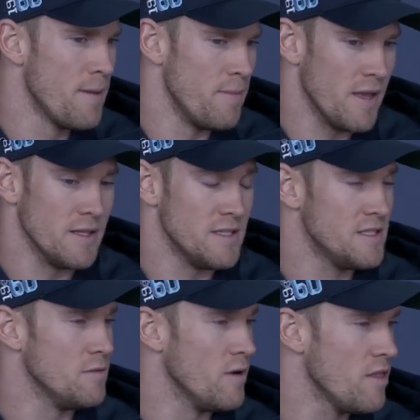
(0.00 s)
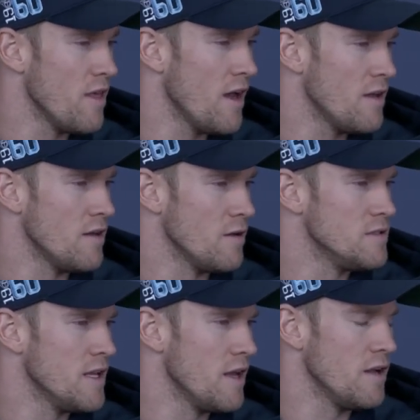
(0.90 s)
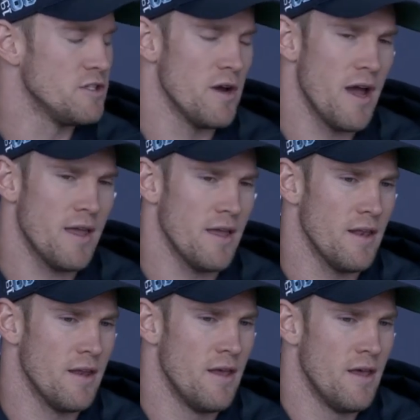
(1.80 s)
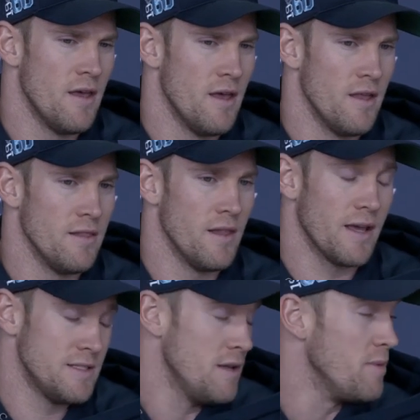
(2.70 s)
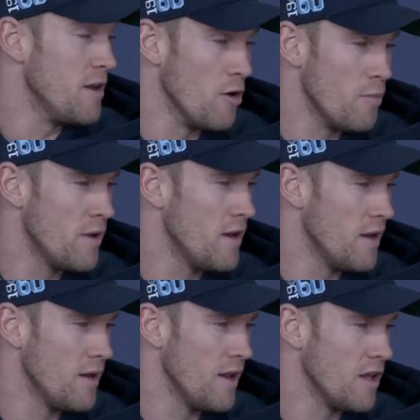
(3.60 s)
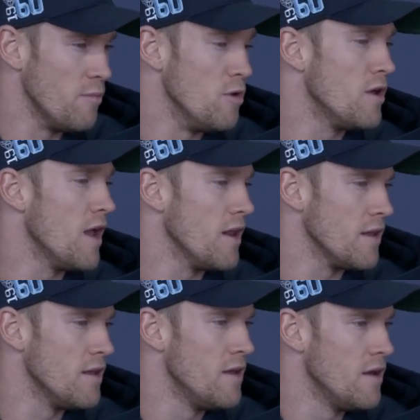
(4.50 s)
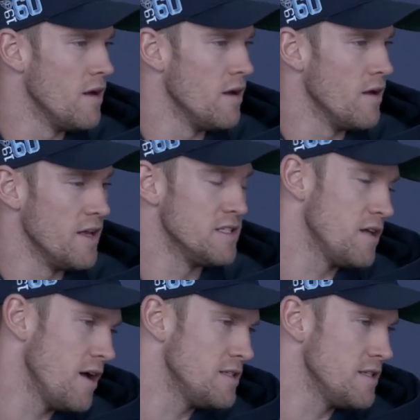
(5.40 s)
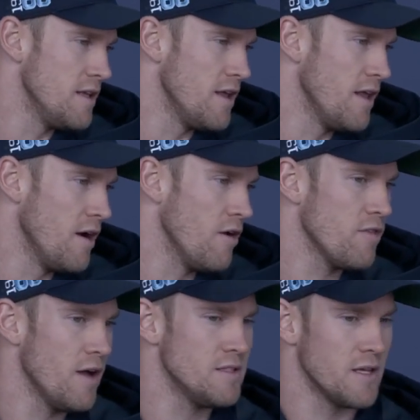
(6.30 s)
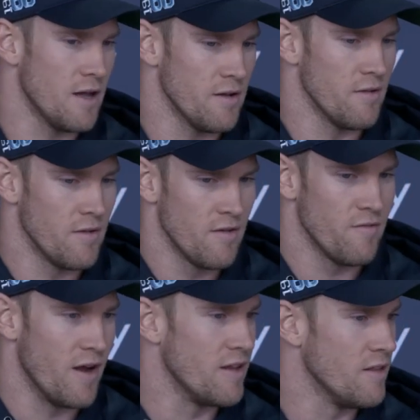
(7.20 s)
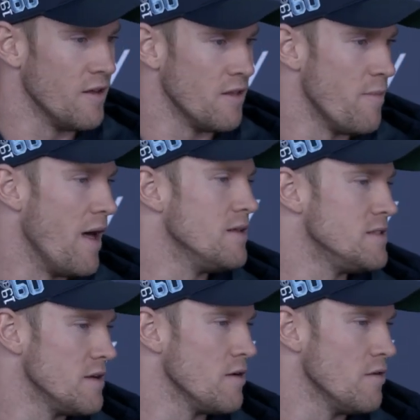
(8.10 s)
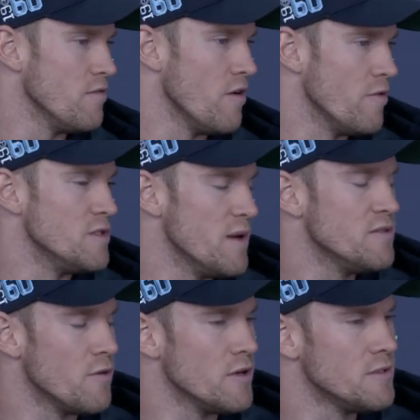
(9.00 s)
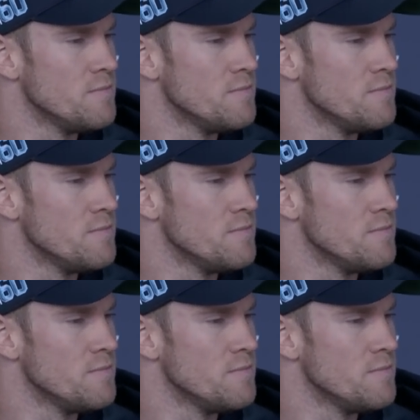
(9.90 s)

being consistent with that. You know, staying on track and and like I said, being open and, and communicating uh, his thoughts and, and, our thoughts and kind of finding the, the balance there of, of what's best for us.